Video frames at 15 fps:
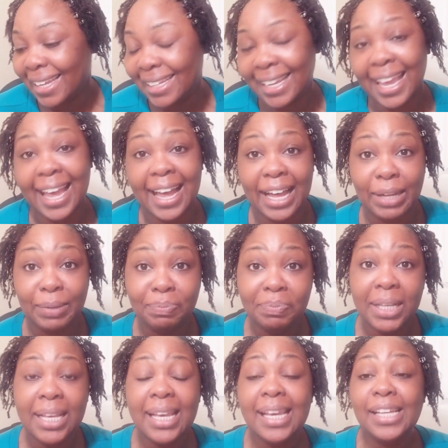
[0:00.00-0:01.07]
yeah.
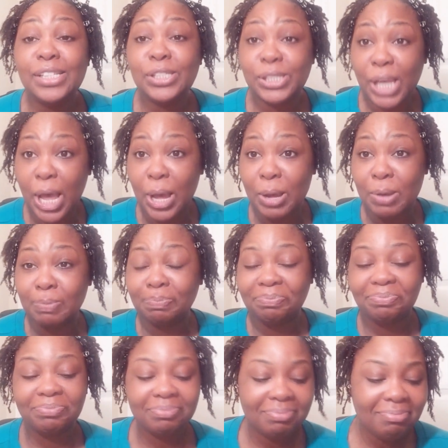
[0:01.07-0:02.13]
So
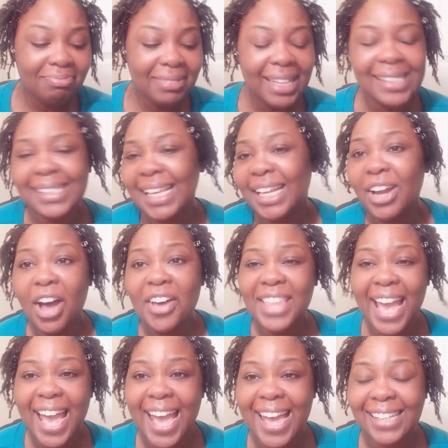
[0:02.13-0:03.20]
Said all
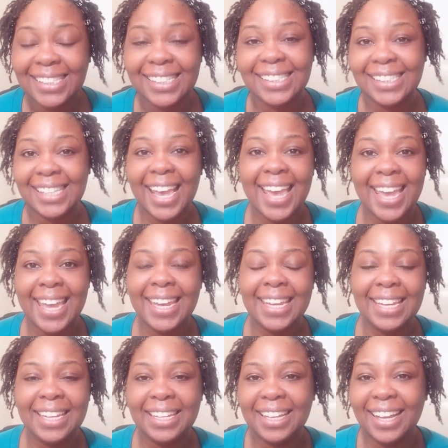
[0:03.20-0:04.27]
that to
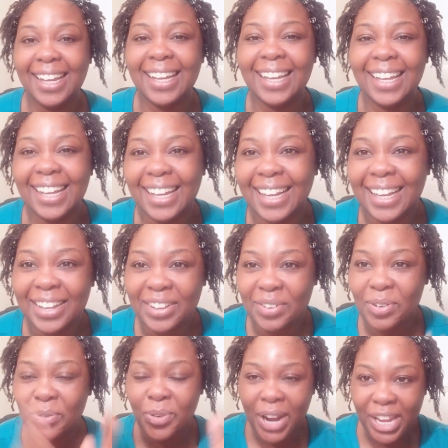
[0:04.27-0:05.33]
say
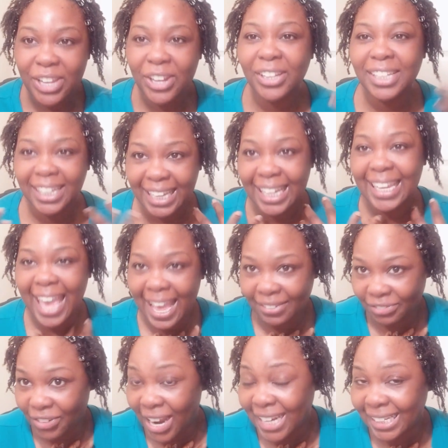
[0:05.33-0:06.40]
what you're looking
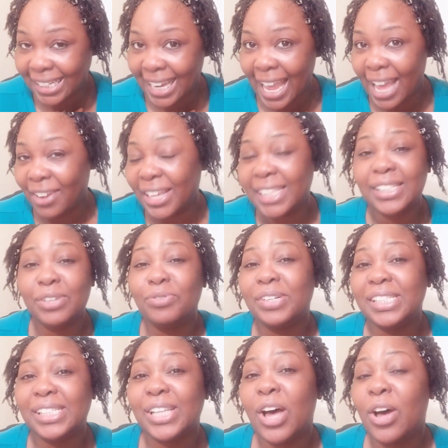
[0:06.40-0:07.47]
at right now is the
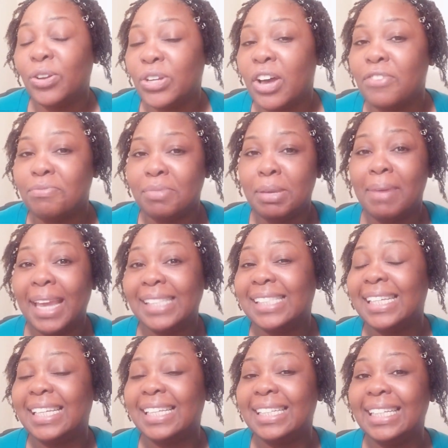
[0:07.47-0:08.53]
result of me
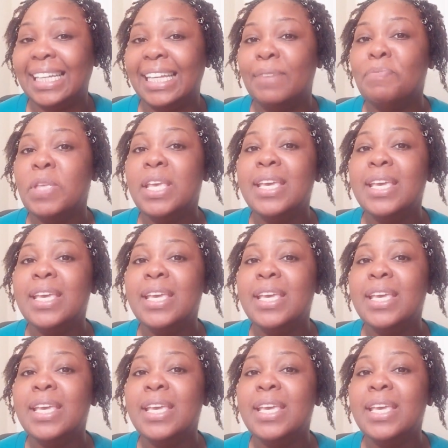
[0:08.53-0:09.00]
basically